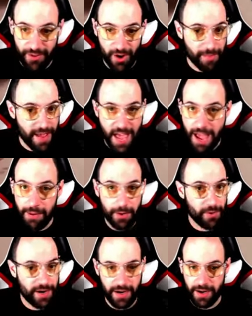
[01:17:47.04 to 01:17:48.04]
from
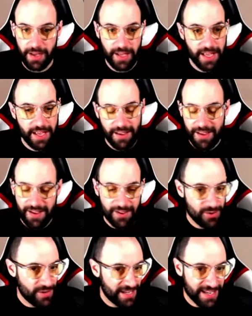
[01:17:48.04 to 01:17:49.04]
everywhere.
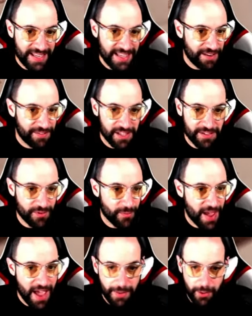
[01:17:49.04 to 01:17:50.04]
You can get N F Ts
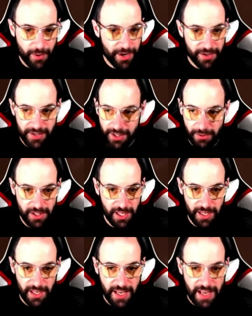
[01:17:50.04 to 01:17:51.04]
from everywhere,
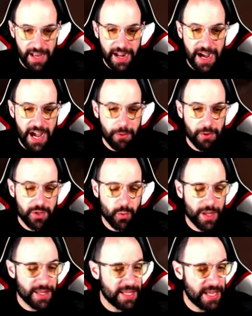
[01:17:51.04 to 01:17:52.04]
seriously. I was
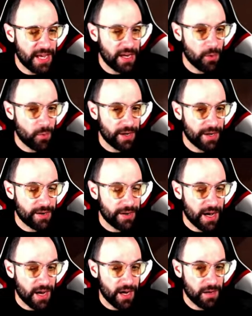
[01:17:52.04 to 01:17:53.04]
one day
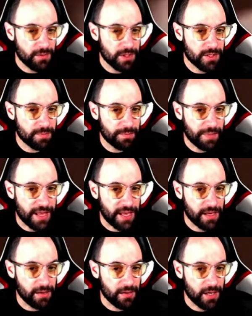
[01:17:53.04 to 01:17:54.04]
when I was
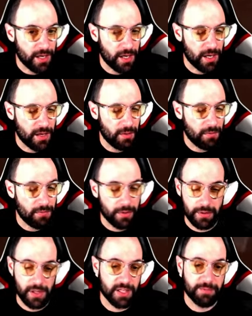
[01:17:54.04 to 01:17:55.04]
playing, uh,
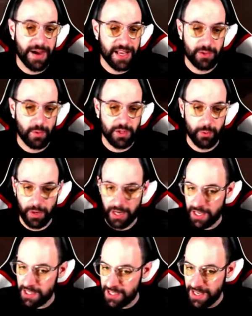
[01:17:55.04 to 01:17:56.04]
when this patch was
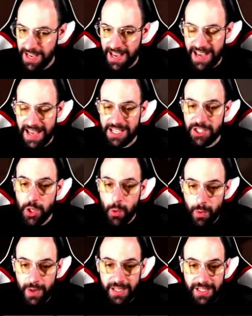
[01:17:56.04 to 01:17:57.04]
released, and
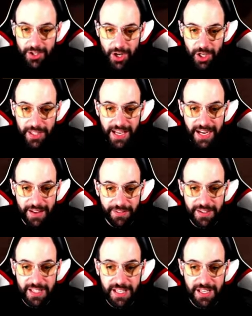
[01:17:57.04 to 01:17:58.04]
someone got an N
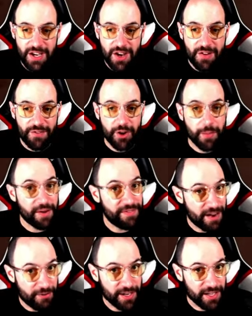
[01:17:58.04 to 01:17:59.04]
F T from a
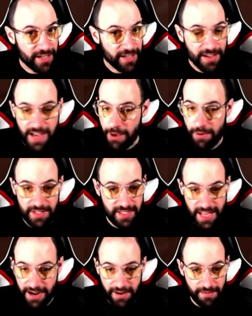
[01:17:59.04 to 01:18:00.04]
fauna. I was
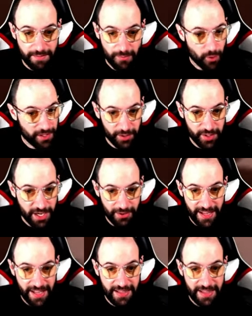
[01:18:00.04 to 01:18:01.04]
there in
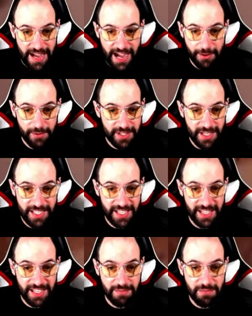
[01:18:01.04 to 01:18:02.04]
Watertown, and I was
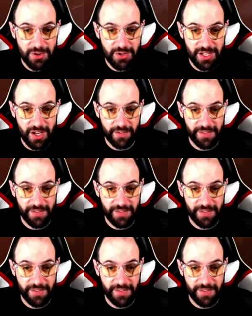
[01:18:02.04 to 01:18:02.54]
listening the music